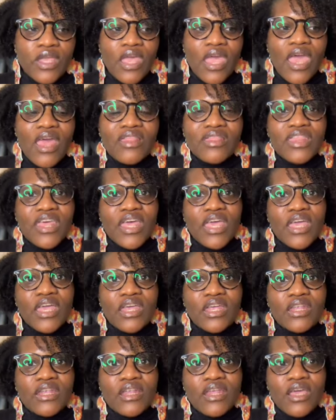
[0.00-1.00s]
And
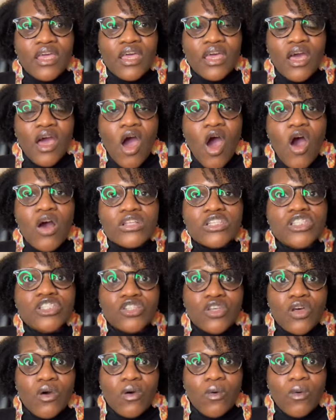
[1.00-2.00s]
then
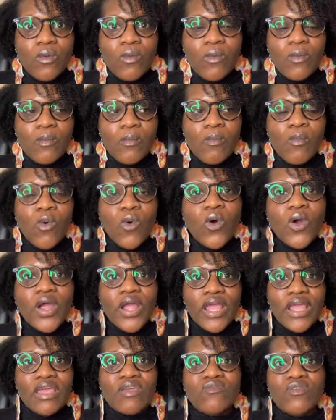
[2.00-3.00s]
also, more,
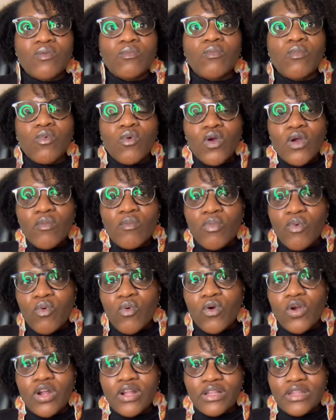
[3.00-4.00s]
even more
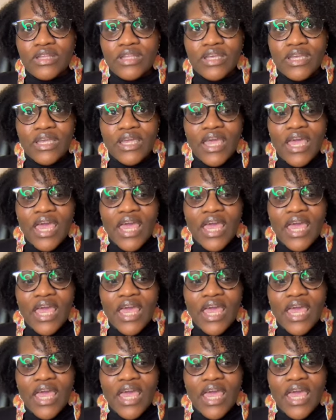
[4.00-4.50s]
importantly,